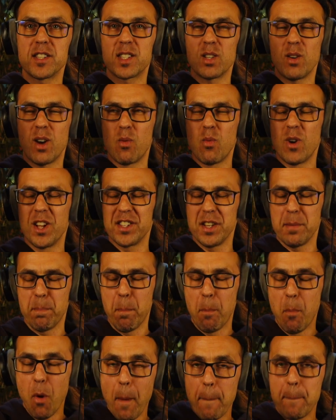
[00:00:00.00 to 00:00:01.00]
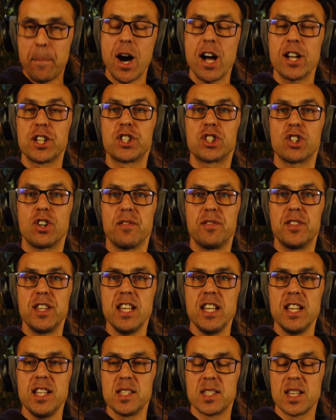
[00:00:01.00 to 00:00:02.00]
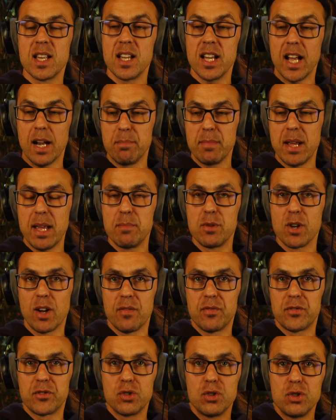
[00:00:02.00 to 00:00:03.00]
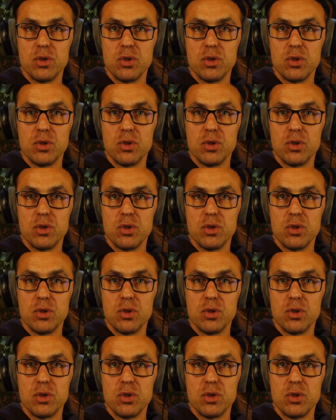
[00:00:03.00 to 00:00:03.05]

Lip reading: So I wanted more punch on these, and maybe on